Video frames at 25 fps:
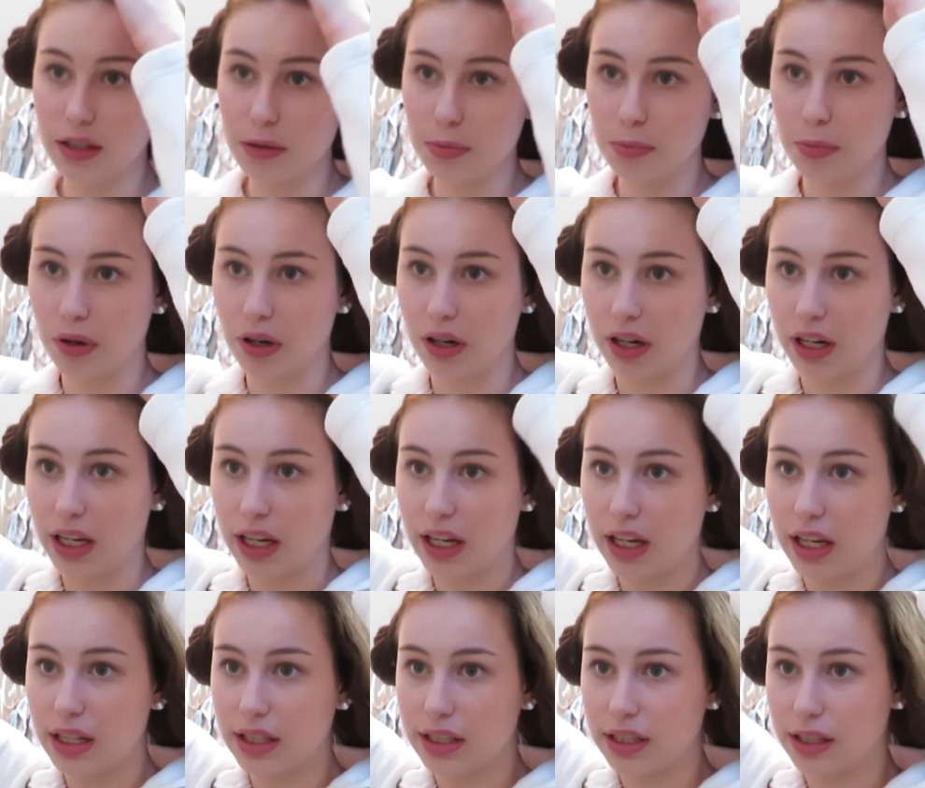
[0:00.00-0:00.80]
is
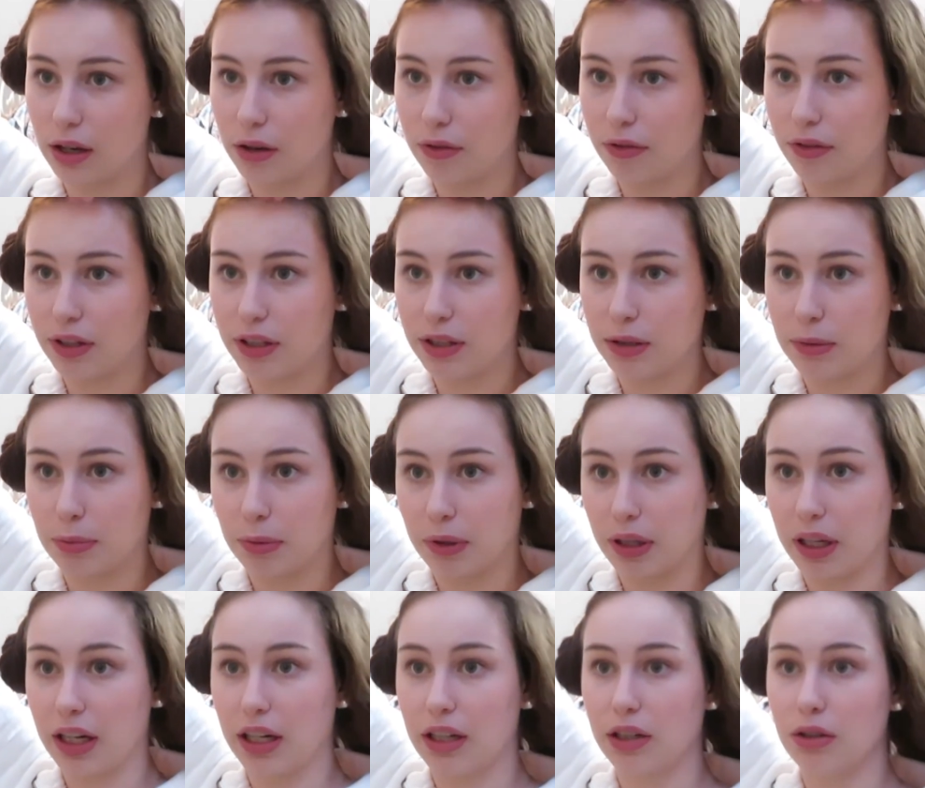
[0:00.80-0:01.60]
pretty
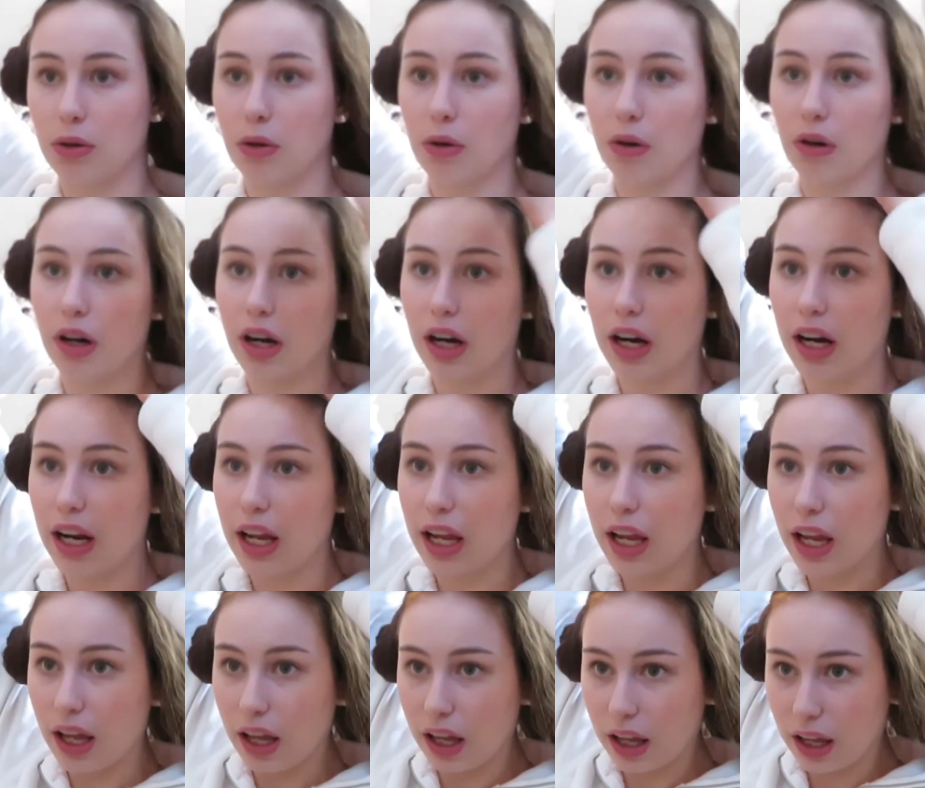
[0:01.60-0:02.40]

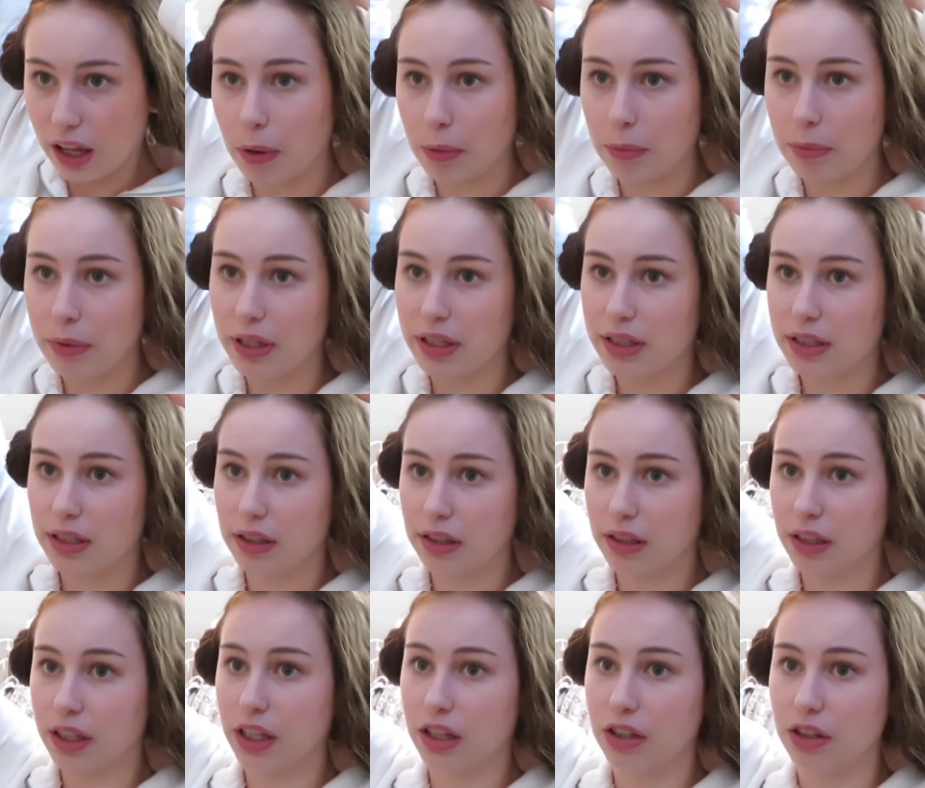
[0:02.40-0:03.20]
self-explanatory, but
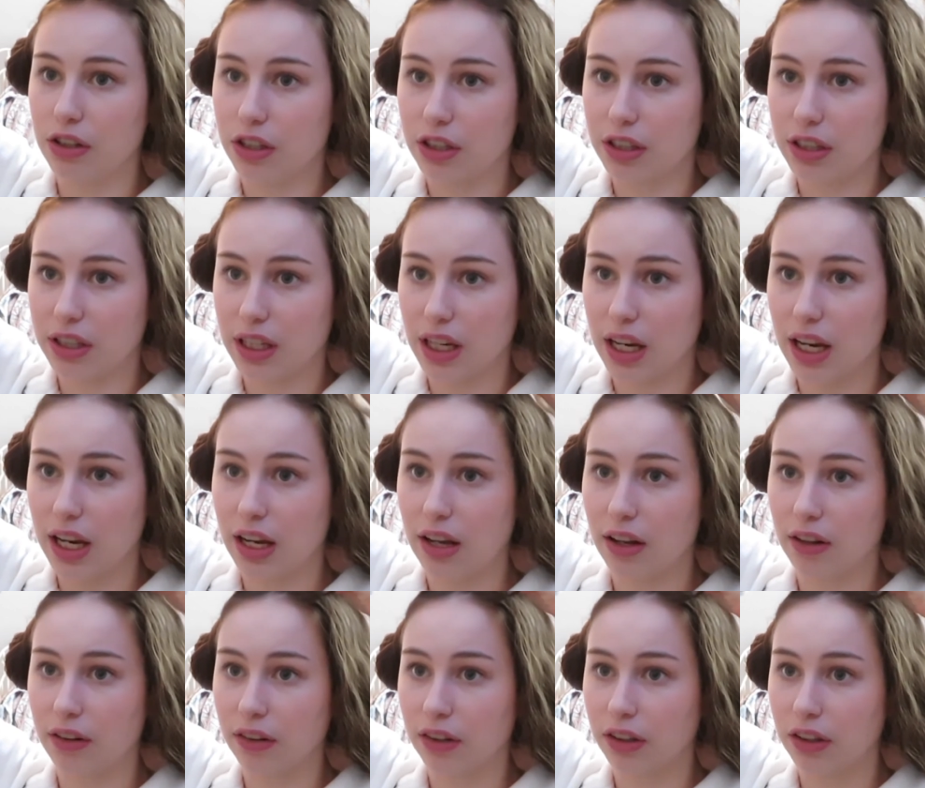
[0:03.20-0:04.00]
basically you just
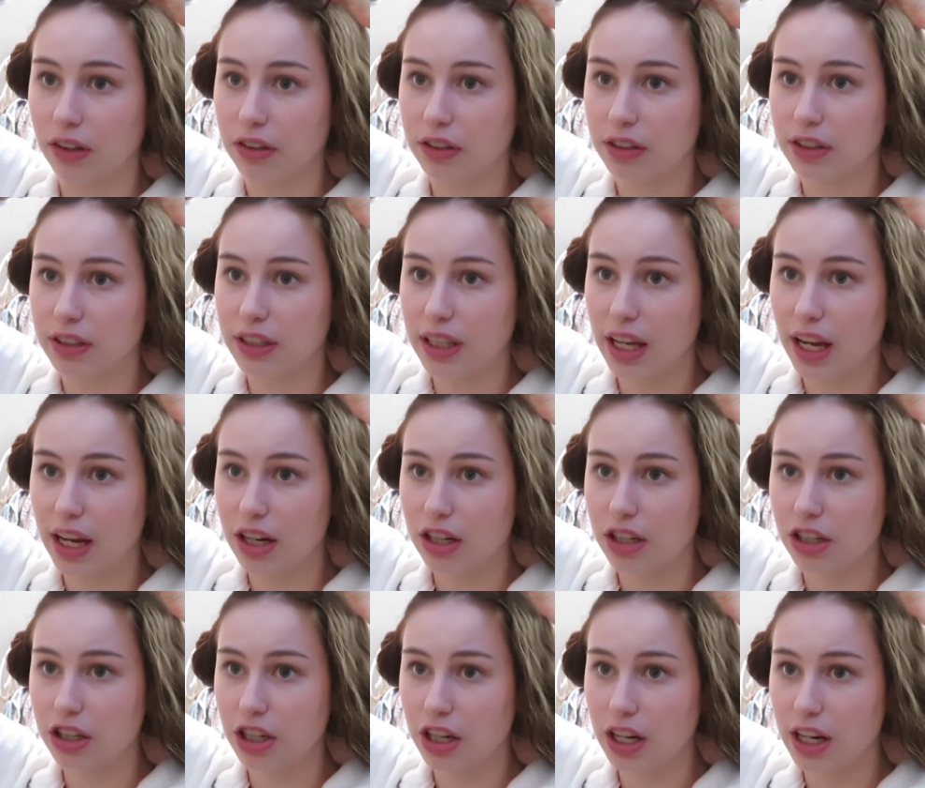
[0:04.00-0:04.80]
take a little
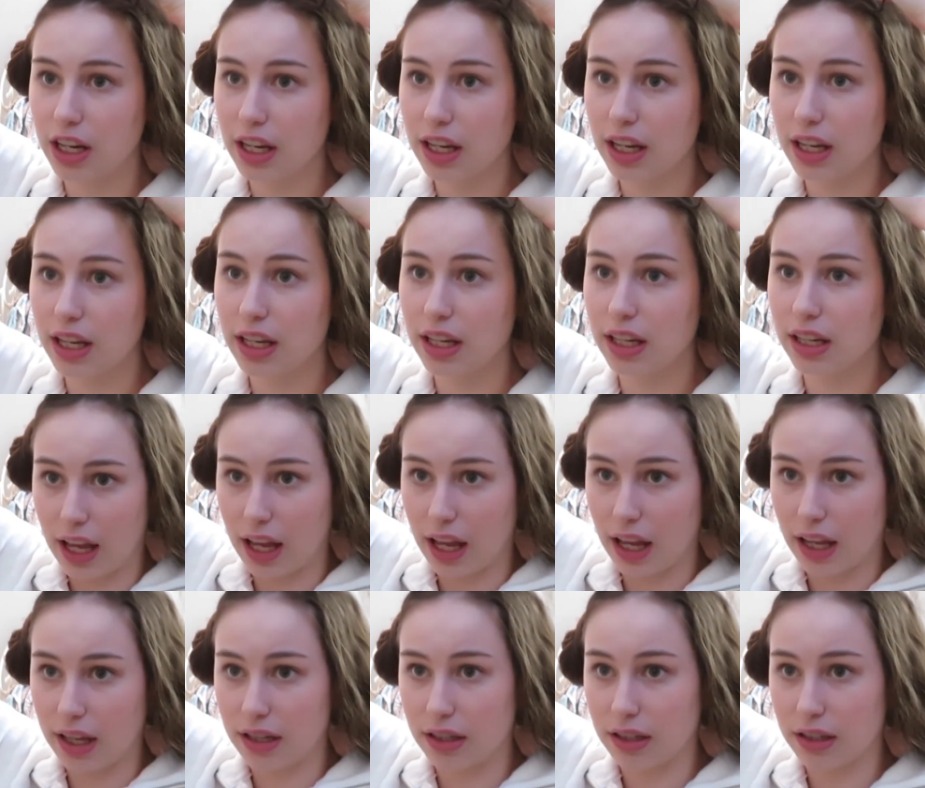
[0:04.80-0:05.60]
section
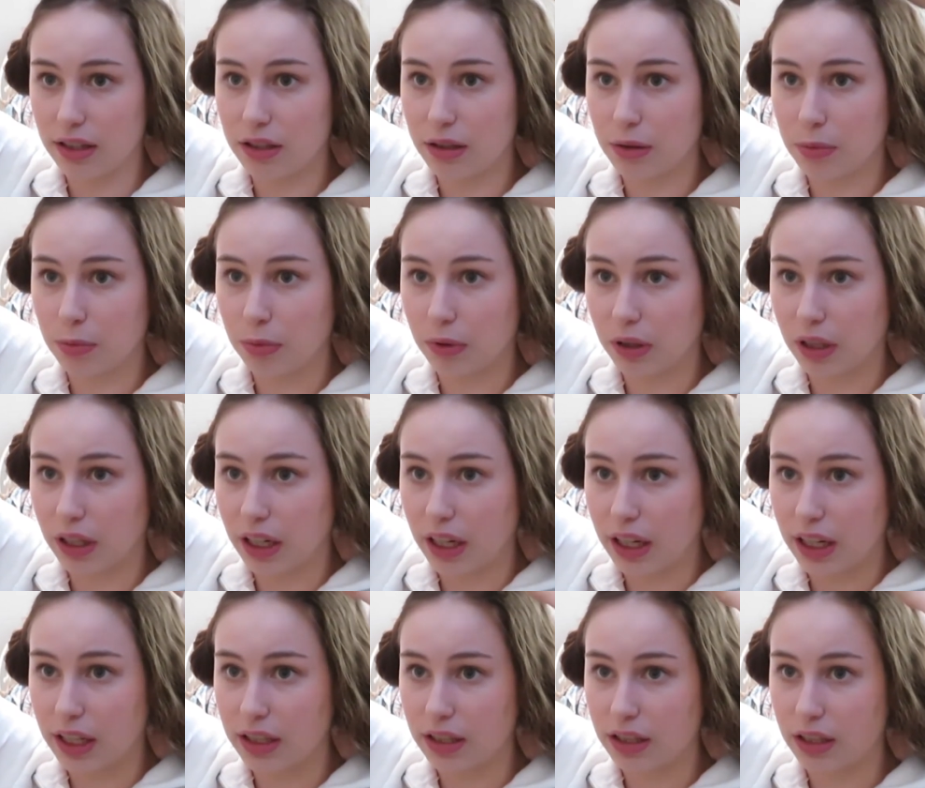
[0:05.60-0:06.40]
and split
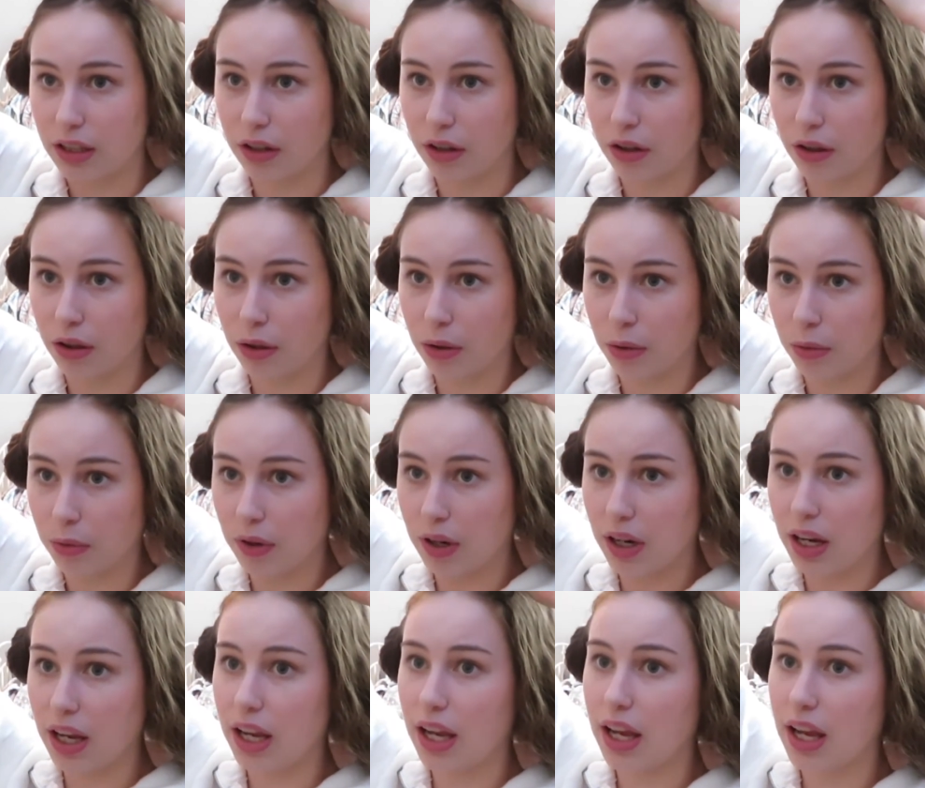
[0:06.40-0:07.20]
it into
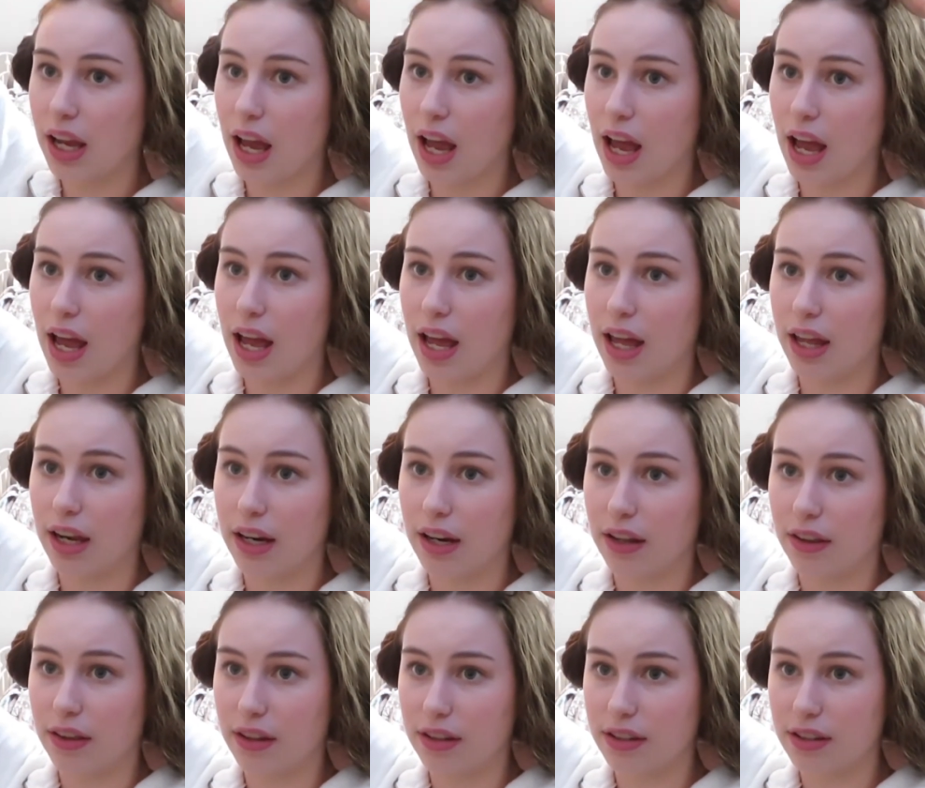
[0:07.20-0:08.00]
3,
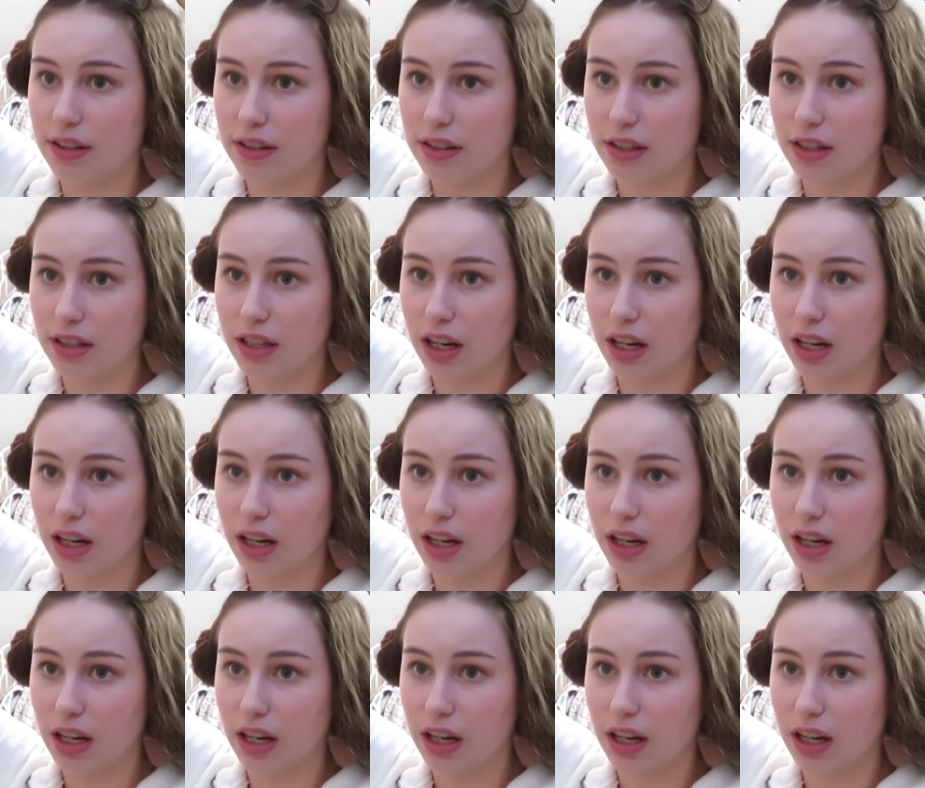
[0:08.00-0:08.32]
and this is a